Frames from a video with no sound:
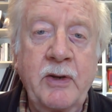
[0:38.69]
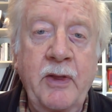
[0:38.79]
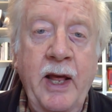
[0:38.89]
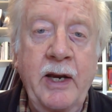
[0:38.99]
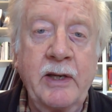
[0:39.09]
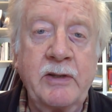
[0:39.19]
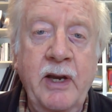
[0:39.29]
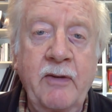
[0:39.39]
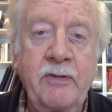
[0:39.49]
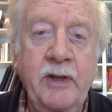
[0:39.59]
so that is
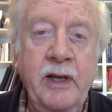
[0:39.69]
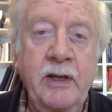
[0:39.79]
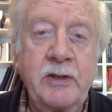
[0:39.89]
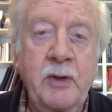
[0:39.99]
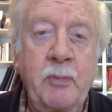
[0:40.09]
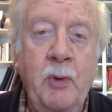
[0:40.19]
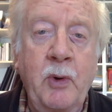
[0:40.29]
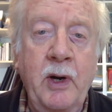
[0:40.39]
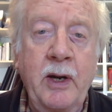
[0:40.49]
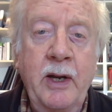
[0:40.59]
definitely
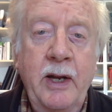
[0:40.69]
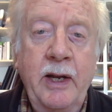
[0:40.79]
support.